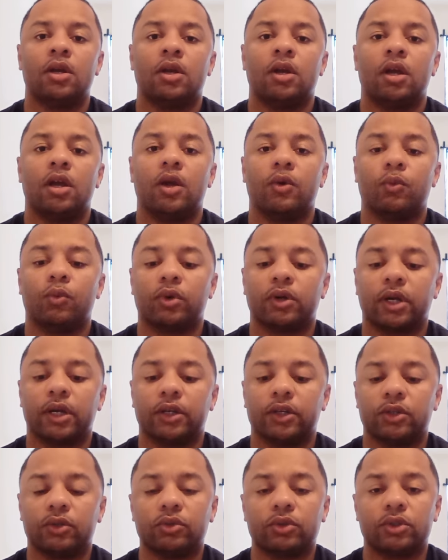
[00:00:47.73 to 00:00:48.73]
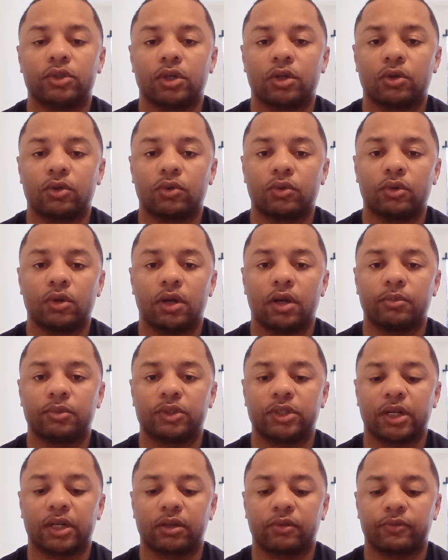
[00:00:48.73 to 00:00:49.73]
And when I do so, I'm
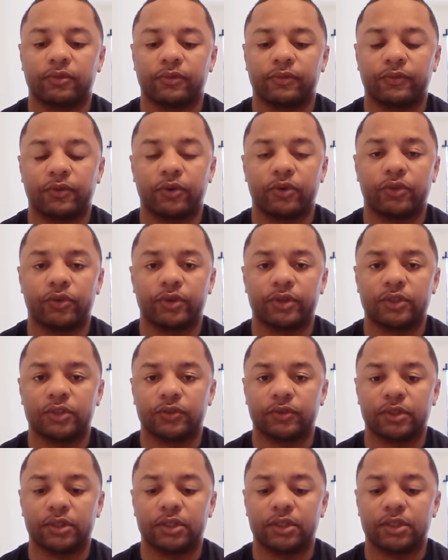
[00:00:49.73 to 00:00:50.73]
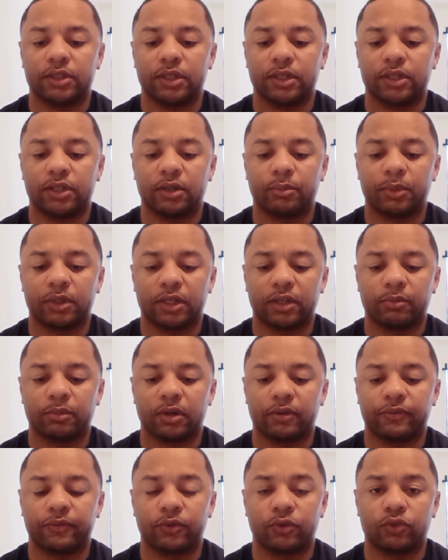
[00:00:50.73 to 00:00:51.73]
checking for further injuries, and then I'm gonna give my
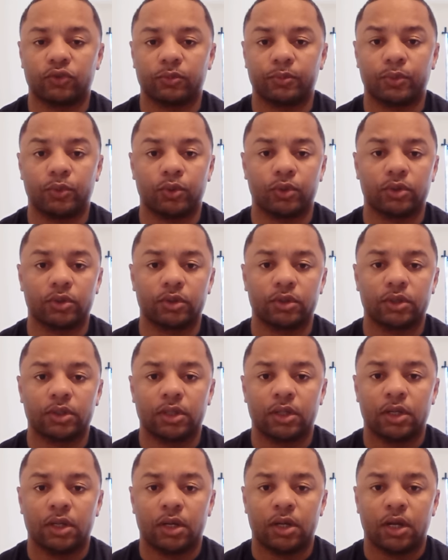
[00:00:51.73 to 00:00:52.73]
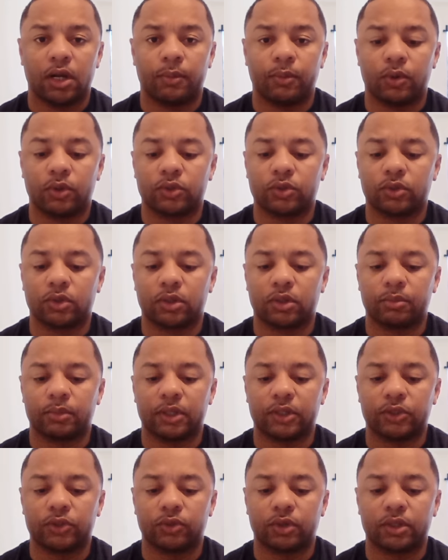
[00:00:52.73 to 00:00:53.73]
first report. I'm also gonna make
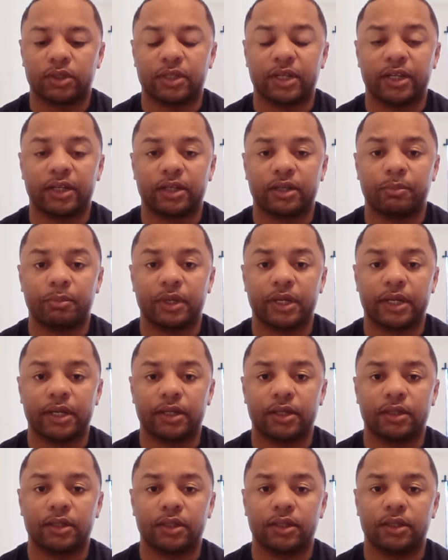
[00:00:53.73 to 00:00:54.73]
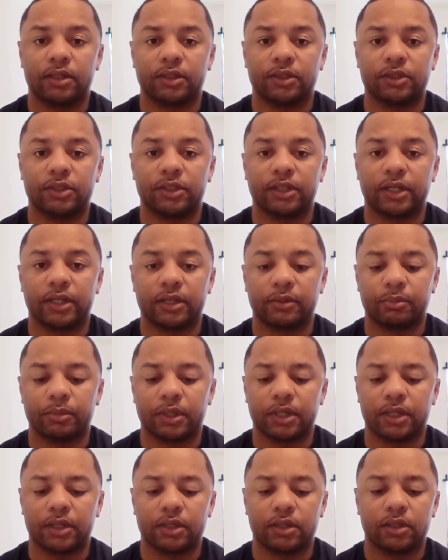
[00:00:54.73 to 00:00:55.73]
sure I take command, initiate
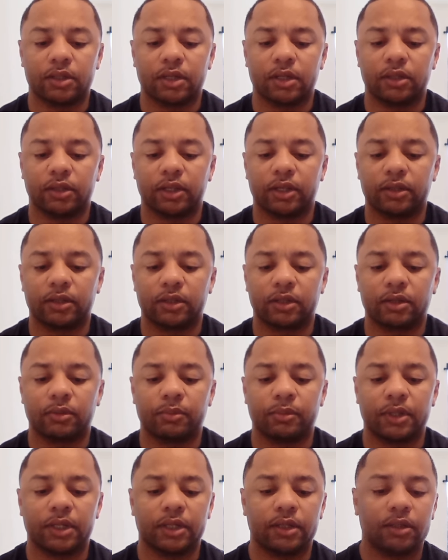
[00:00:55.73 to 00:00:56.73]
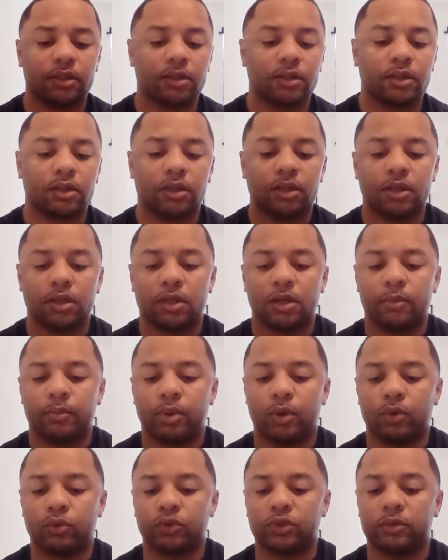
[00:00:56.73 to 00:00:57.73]
command, and let the command
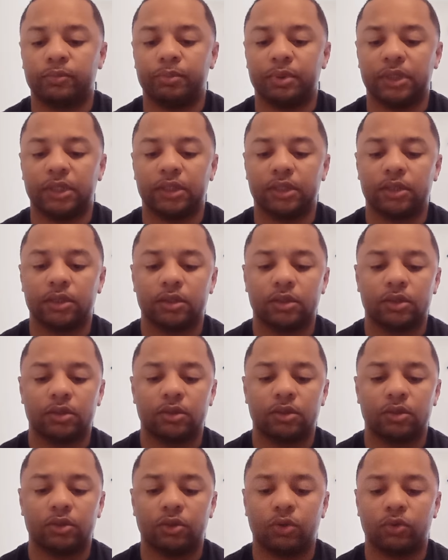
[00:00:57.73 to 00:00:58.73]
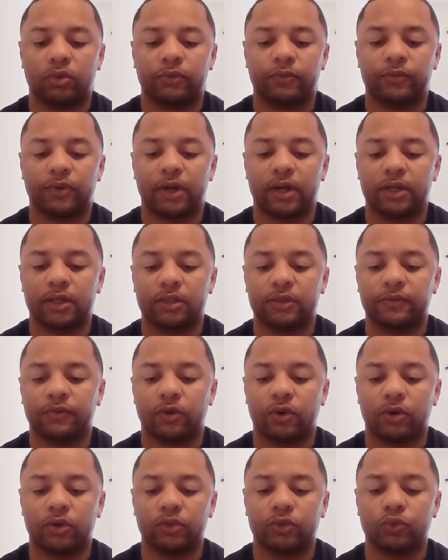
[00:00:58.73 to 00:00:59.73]
post be notified as
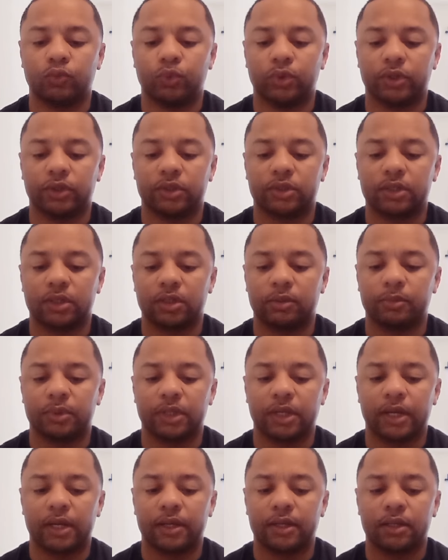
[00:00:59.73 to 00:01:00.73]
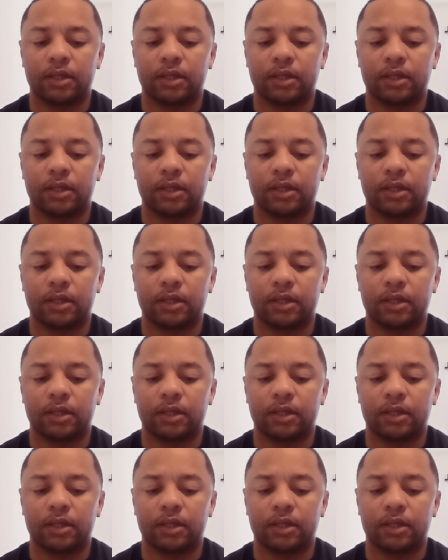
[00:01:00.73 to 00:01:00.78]
far as where it's gonna be at.